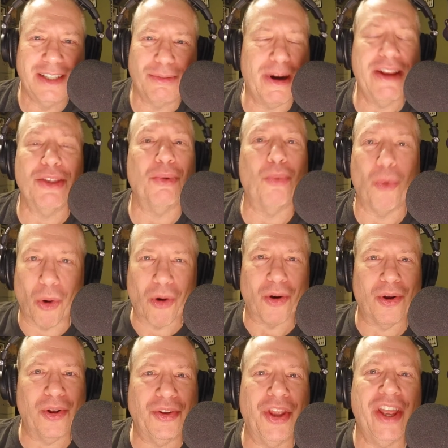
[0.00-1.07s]
why in the
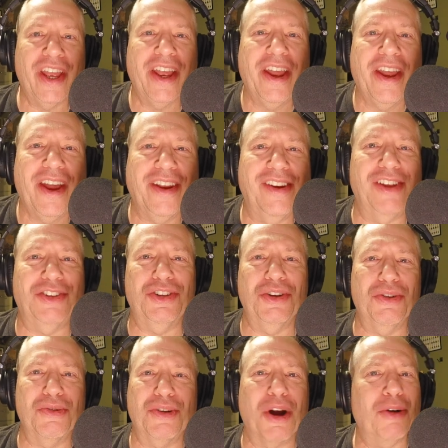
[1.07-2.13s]
world did
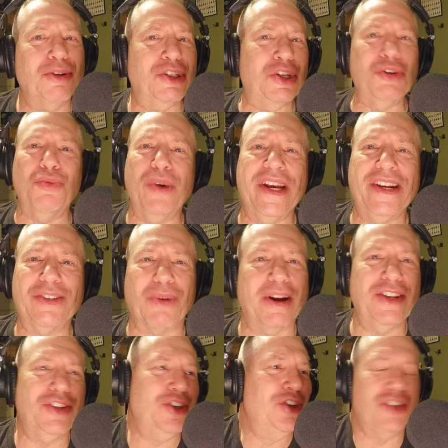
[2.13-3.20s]
you go 2 weeks? Why
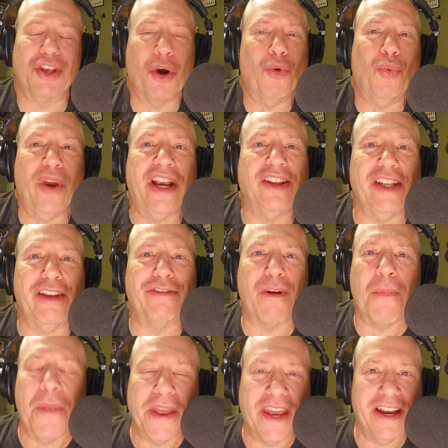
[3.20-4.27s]
didn't you just go weekly
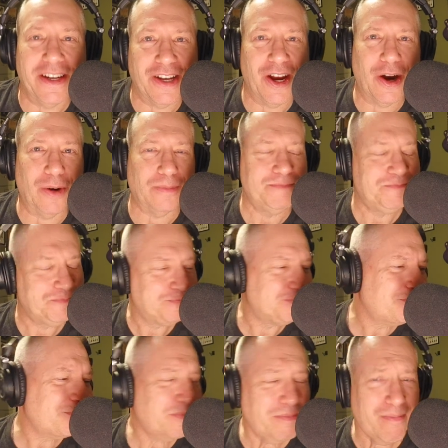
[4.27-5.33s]
from the get-go?
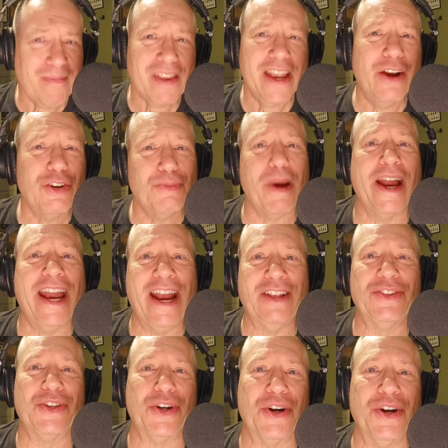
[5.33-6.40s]
Here's my
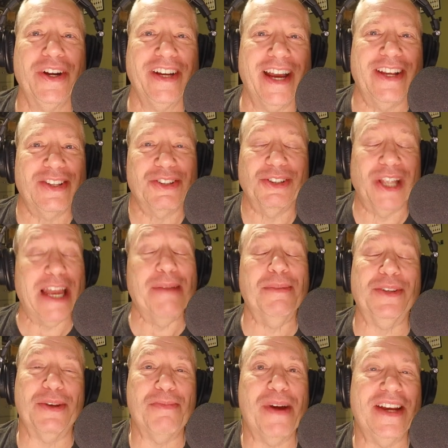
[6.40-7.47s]
answer, as lame
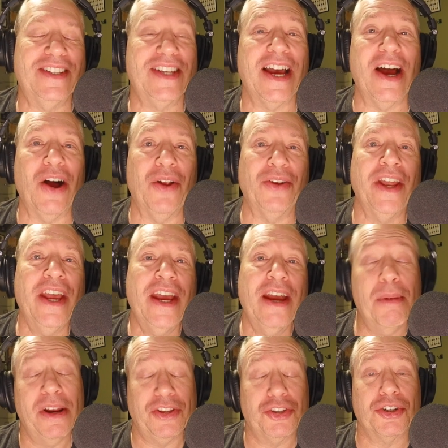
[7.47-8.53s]
as it may sound,
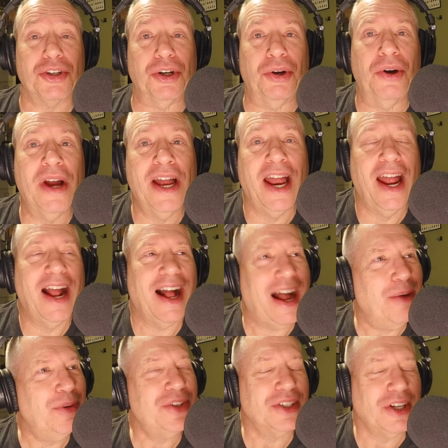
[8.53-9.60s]
but it's true.
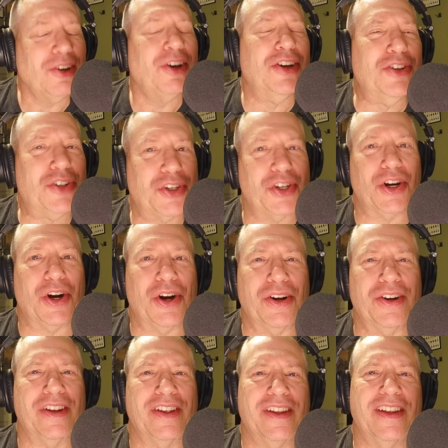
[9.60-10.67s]
I was a little
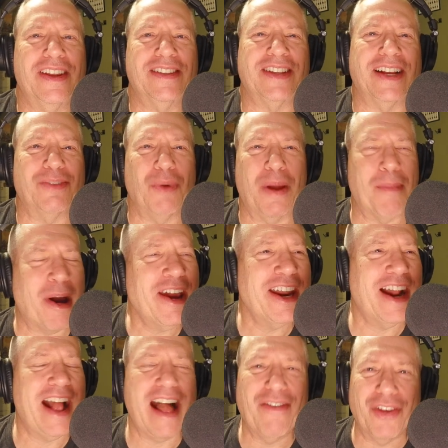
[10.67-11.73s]
concerned. It's like, am I
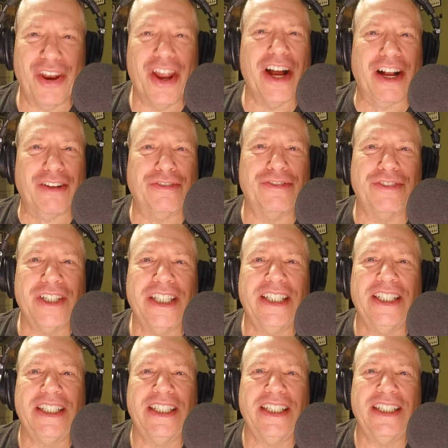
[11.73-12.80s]
going to have enough,
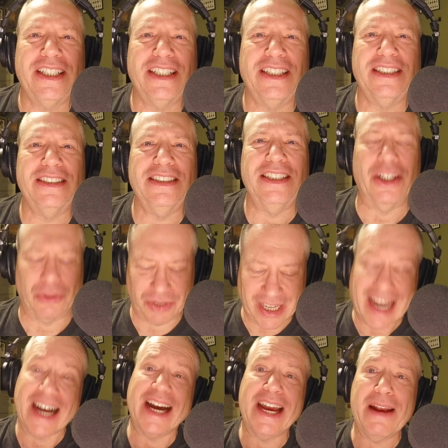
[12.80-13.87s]

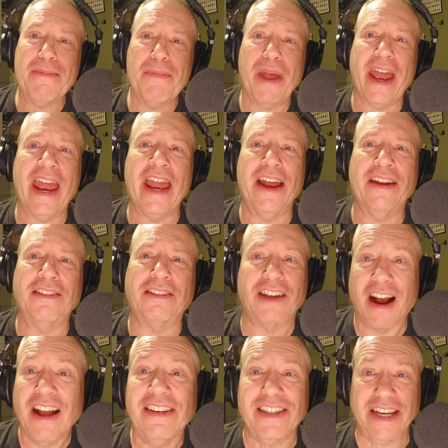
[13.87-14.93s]
time and
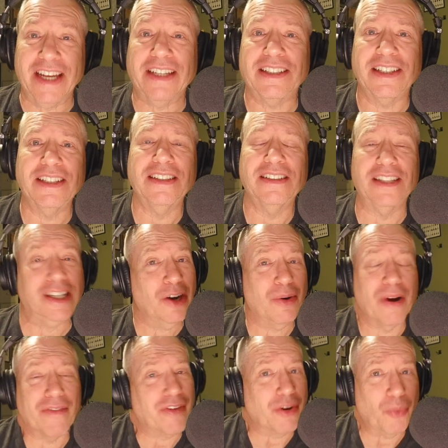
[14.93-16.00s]
content to go
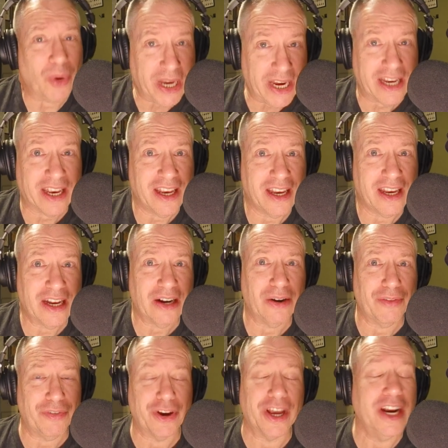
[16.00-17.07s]
every week?
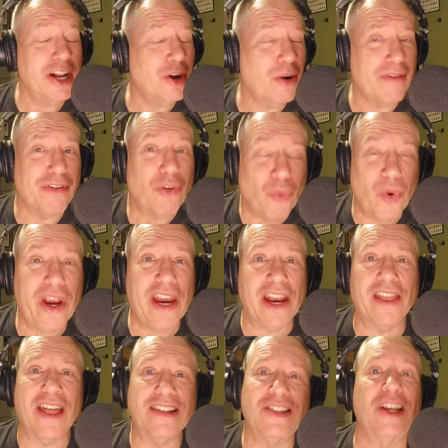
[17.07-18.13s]
If you're going to go every
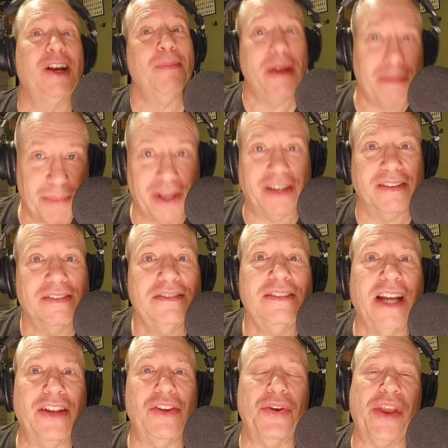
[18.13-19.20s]
week, that's a commitment,
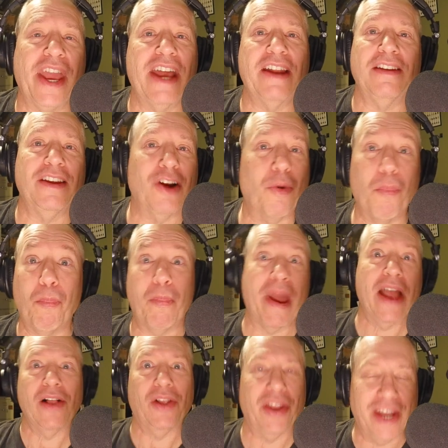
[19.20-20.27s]
and you can't,
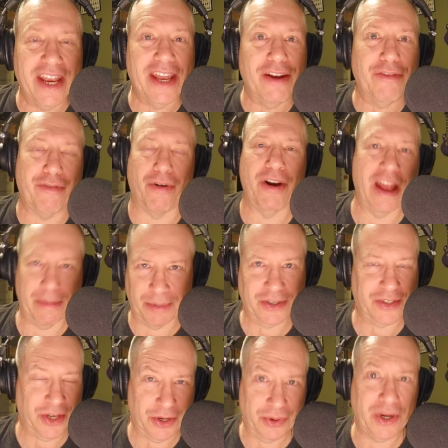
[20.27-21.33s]
mail it in for an
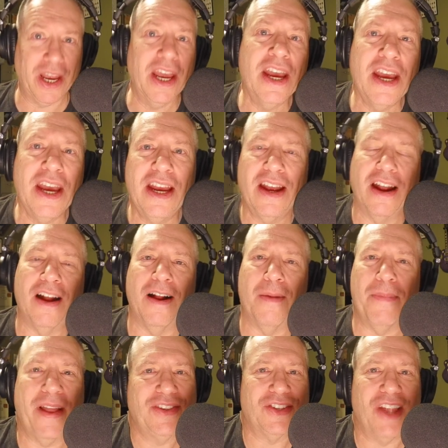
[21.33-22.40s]
episode.
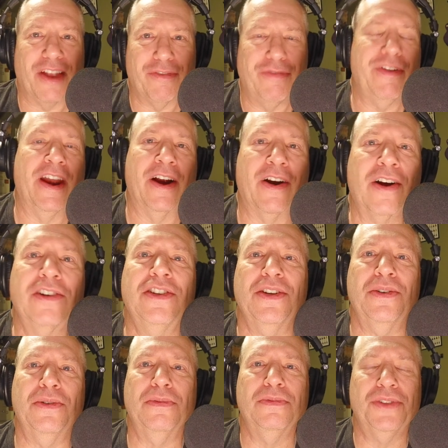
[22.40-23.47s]
That's not fair
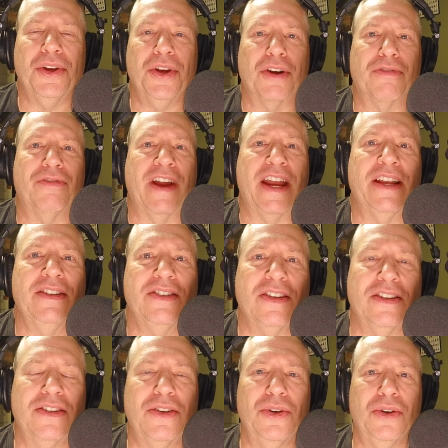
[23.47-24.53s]
to your fans
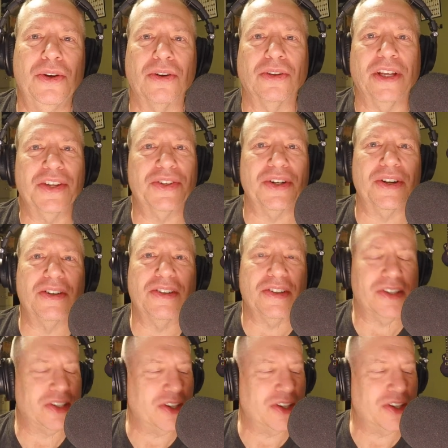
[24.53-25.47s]
and to your listeners. And